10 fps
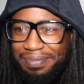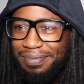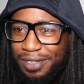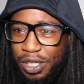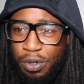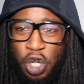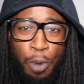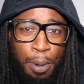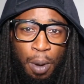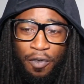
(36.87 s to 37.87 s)
So dope,
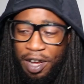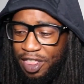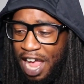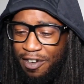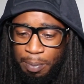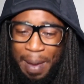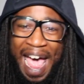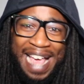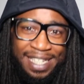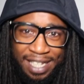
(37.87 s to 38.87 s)
I'm already there and
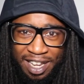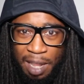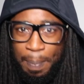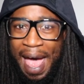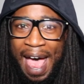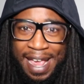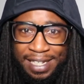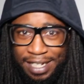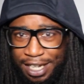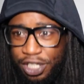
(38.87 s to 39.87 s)
passed it in the
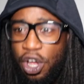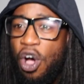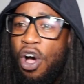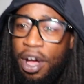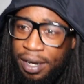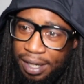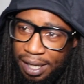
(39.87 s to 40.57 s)
past. It's gone.